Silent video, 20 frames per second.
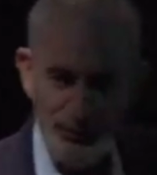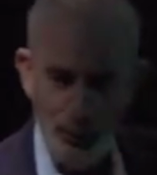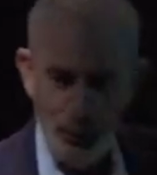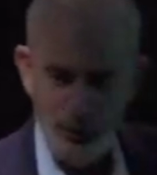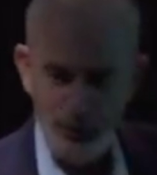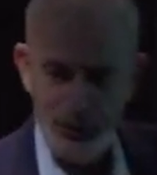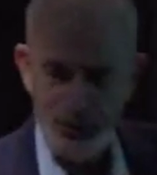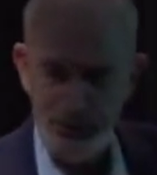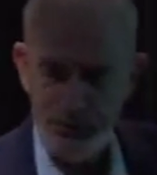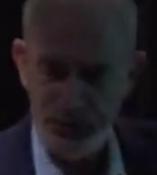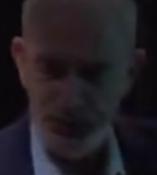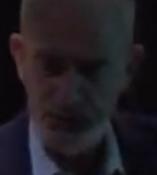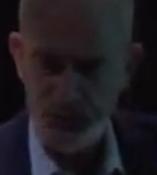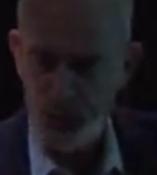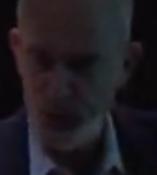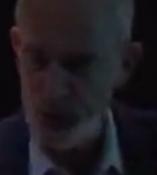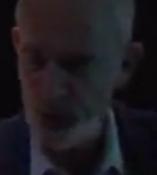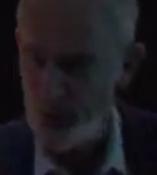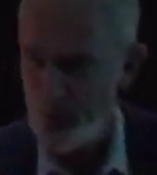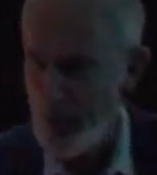forceps to
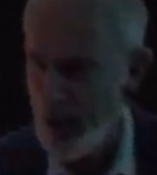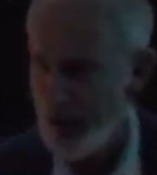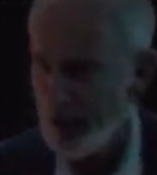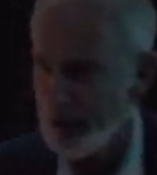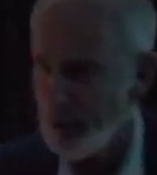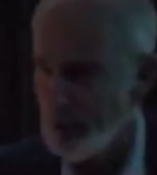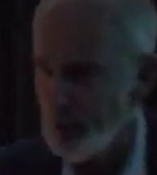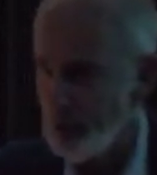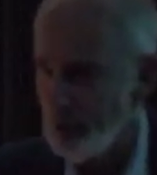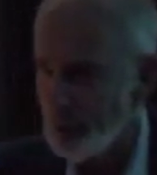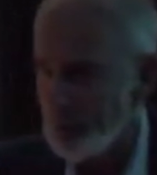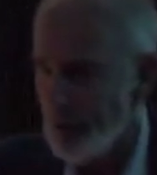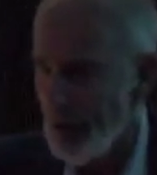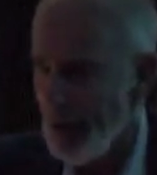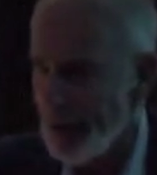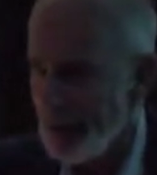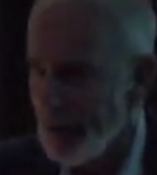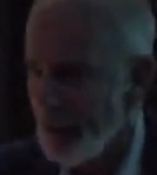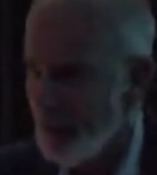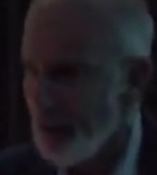pull the molecules
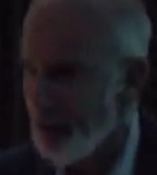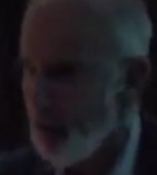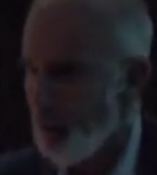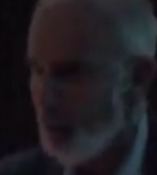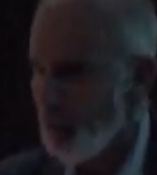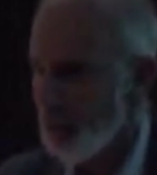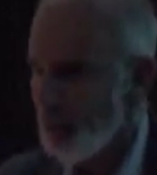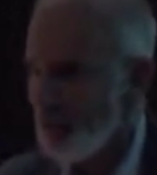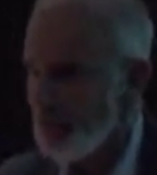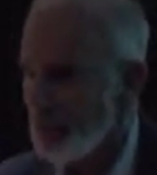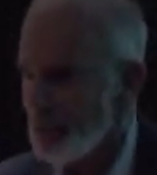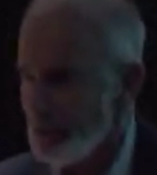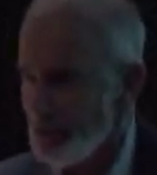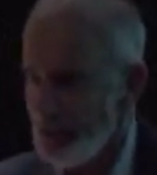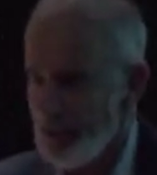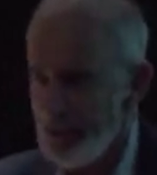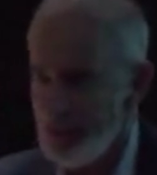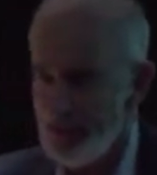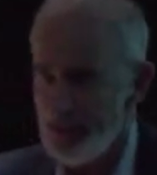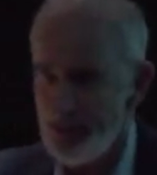back out of the world, the
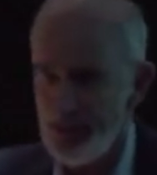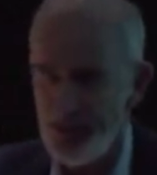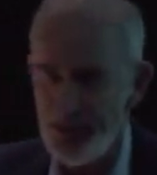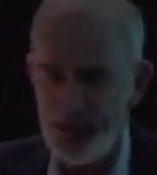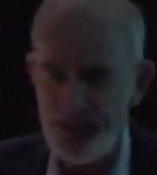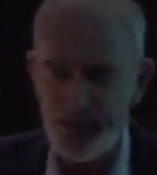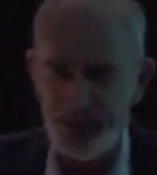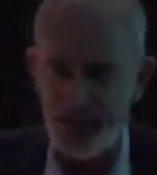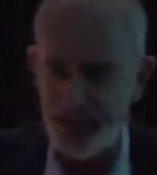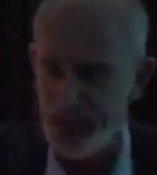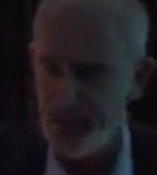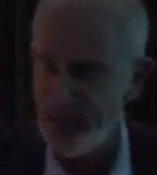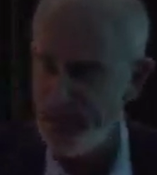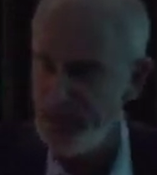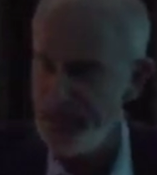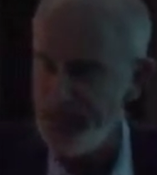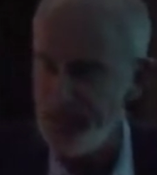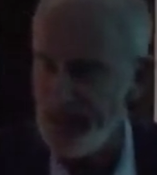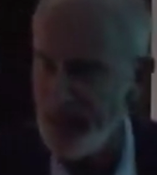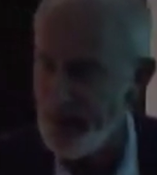D D T that's in
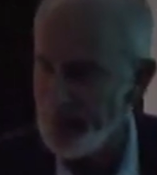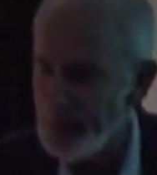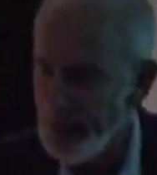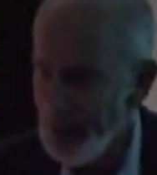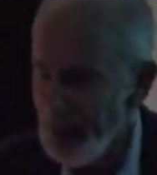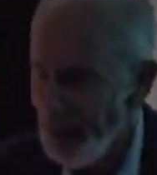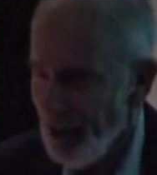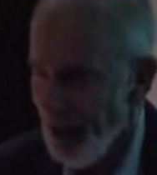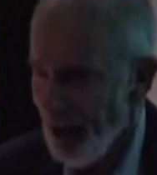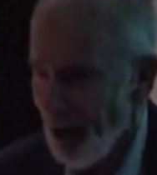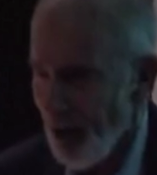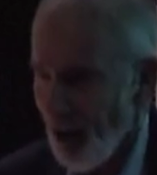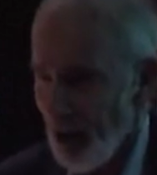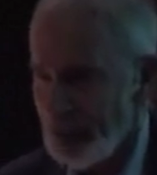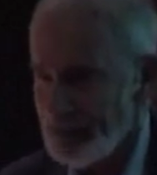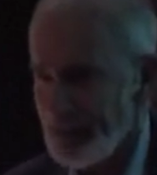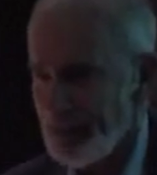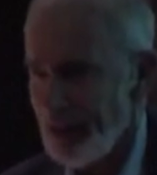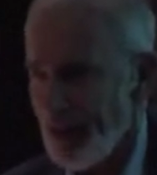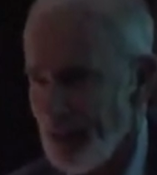the uh, uh,
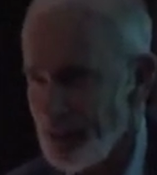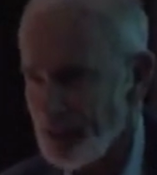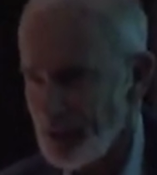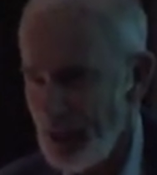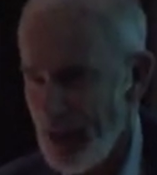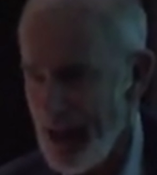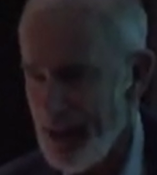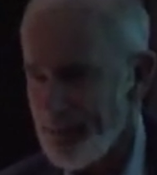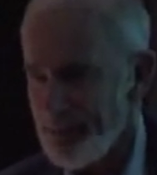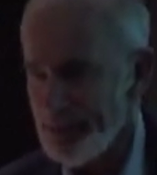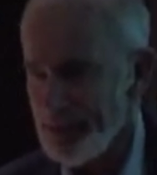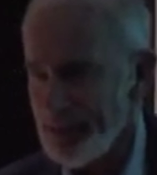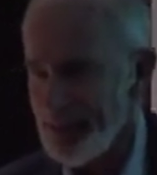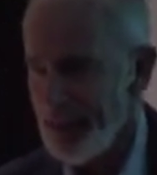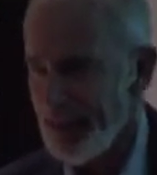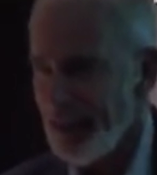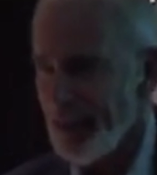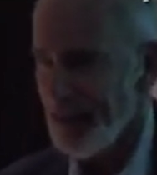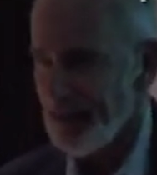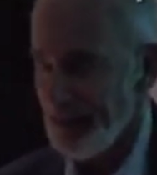Arctic ice cap, in
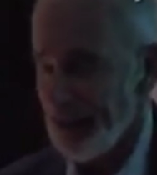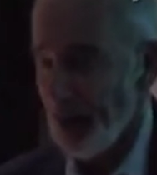the, in